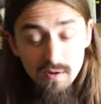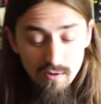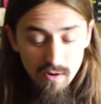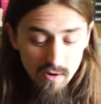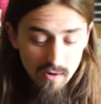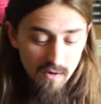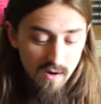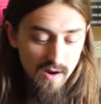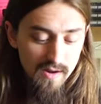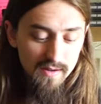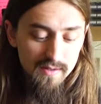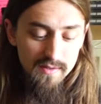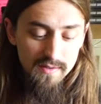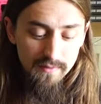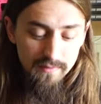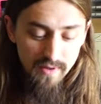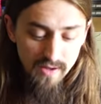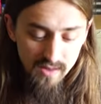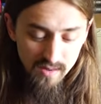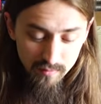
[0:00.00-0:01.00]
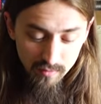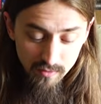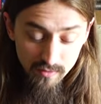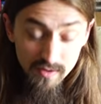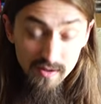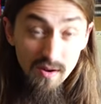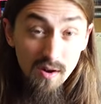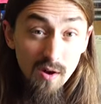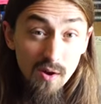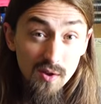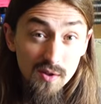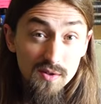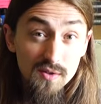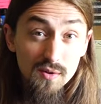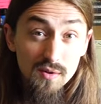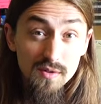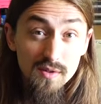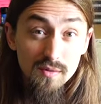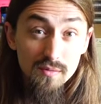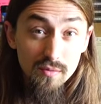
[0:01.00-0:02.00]
Grosgrain is available in all
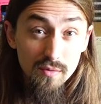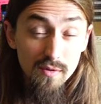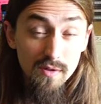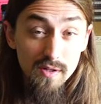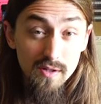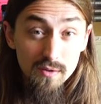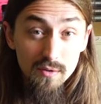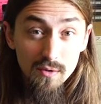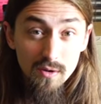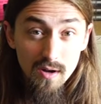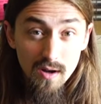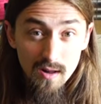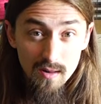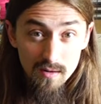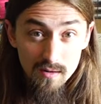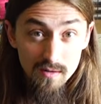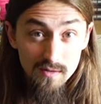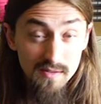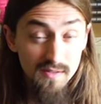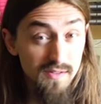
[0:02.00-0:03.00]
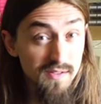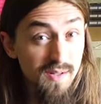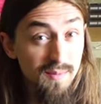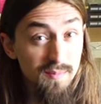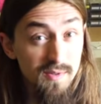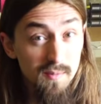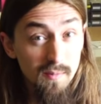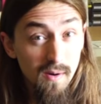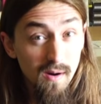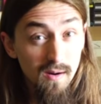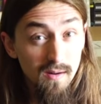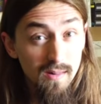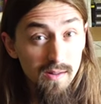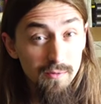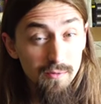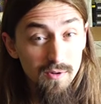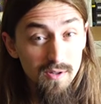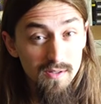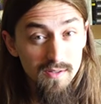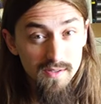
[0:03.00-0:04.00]
sorts of really cool colors and some sparkly
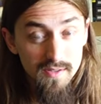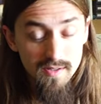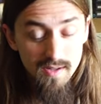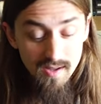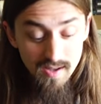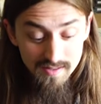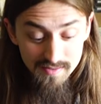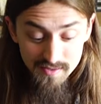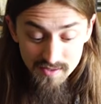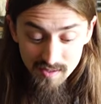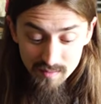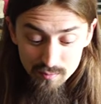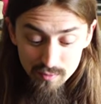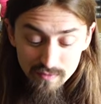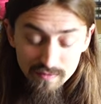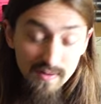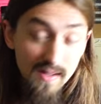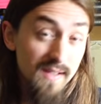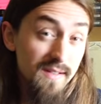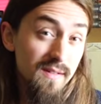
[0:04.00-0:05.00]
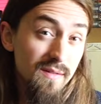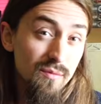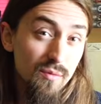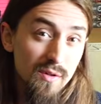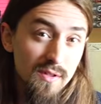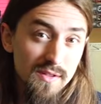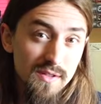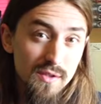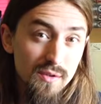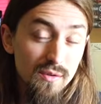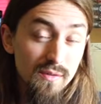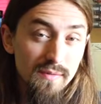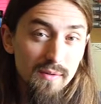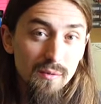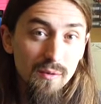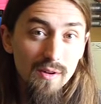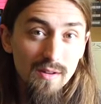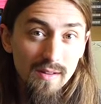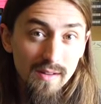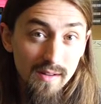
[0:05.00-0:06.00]
ones and some reflective ones too if
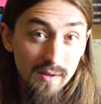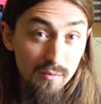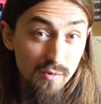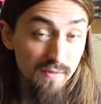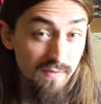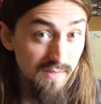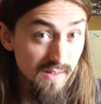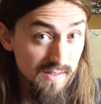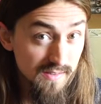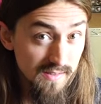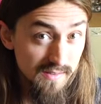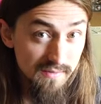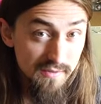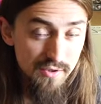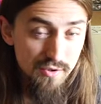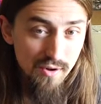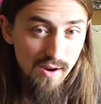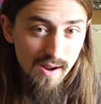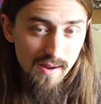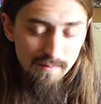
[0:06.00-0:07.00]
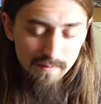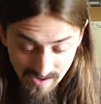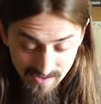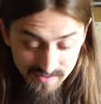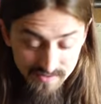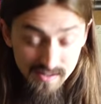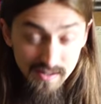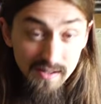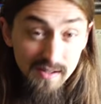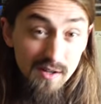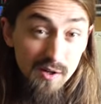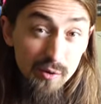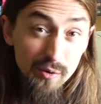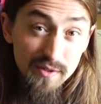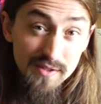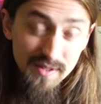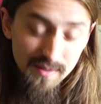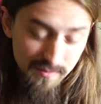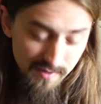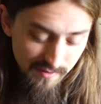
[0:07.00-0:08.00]
you want like a reflective strap. I say go
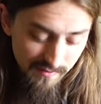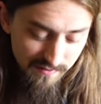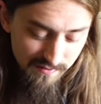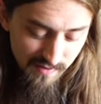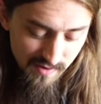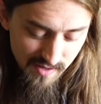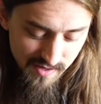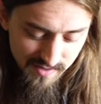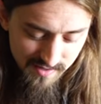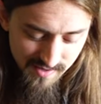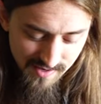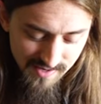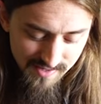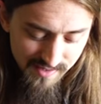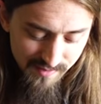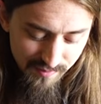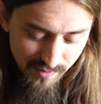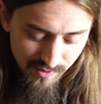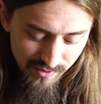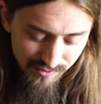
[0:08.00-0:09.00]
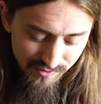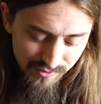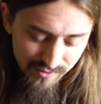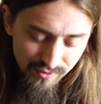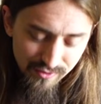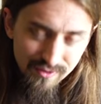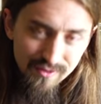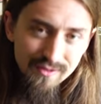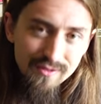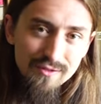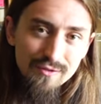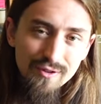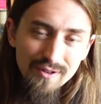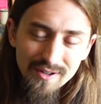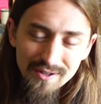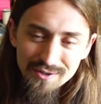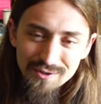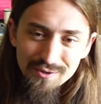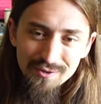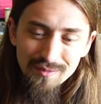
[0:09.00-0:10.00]
with something fun as opposed to your
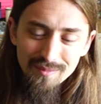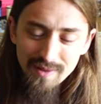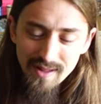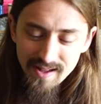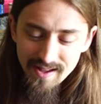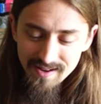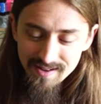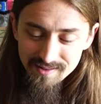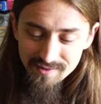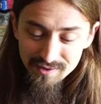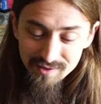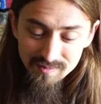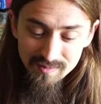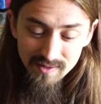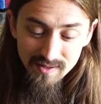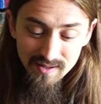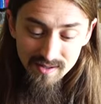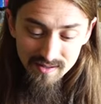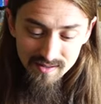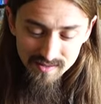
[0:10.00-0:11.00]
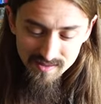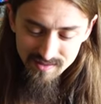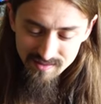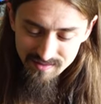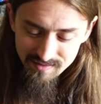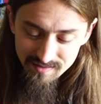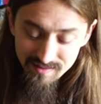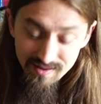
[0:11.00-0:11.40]
traditional black just because